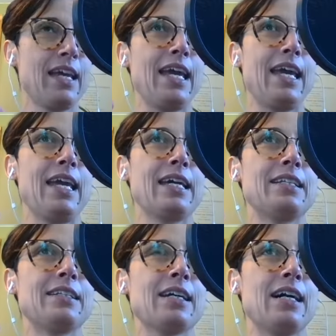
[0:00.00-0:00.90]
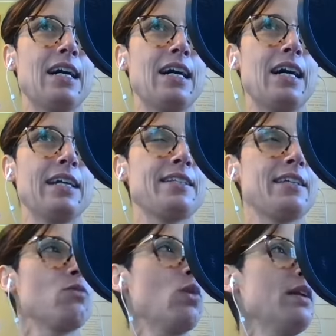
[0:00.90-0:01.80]
And I
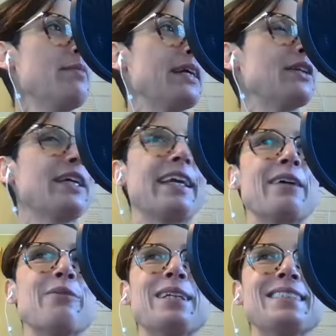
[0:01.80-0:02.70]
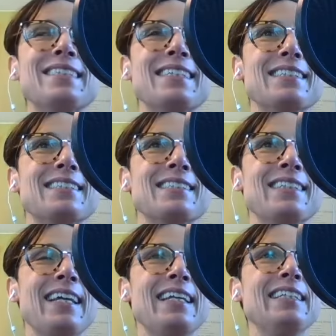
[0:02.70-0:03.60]
said, "What am I looking at? What is this?"
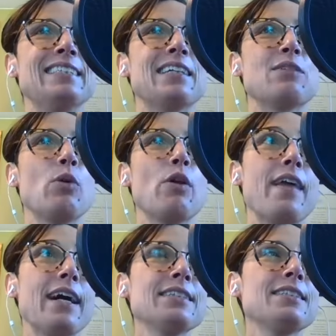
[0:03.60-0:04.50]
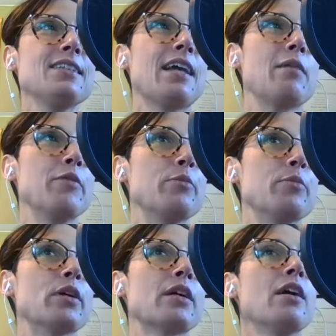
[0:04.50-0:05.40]
And he said, "Well, that's the lab
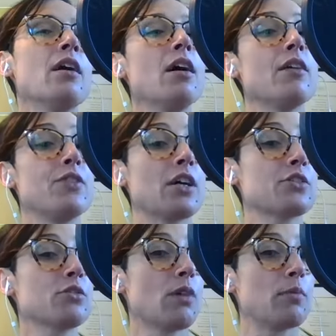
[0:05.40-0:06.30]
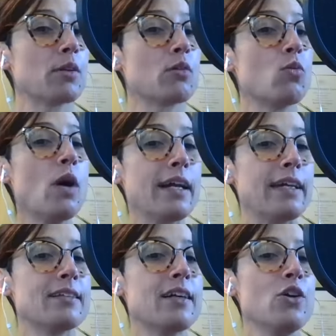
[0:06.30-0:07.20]
notebook of Dr. Robert
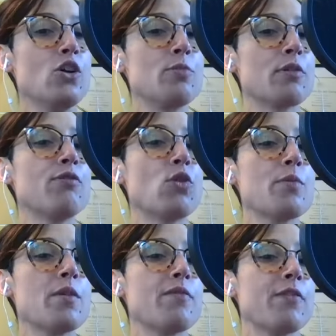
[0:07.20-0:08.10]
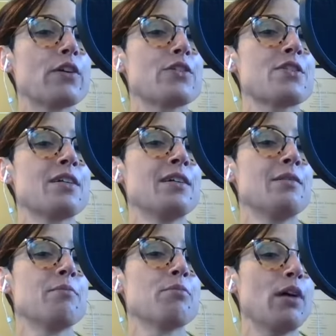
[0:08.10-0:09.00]
White, who performed the first
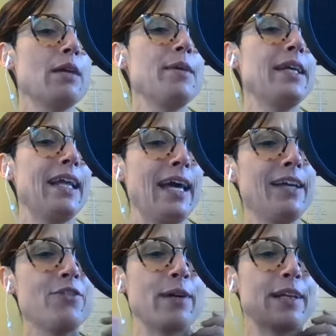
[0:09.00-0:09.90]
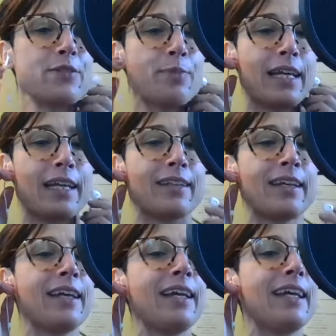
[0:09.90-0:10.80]
primate head transplant
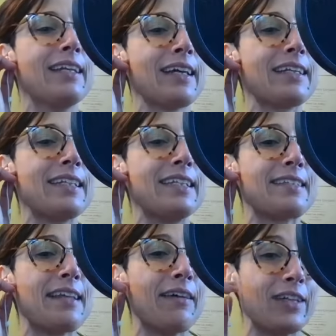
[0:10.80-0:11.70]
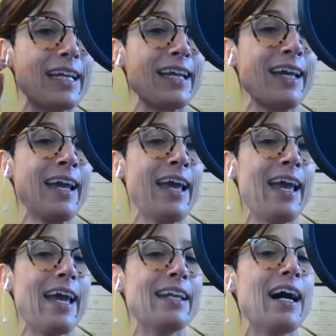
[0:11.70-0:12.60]
in 1970."
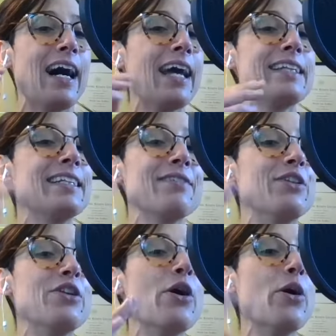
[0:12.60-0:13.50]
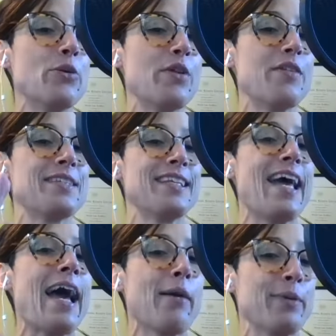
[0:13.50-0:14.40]
And I didn't even know that this had
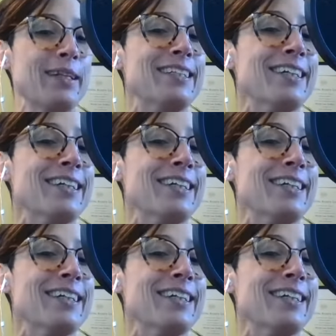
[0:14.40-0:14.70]
happened.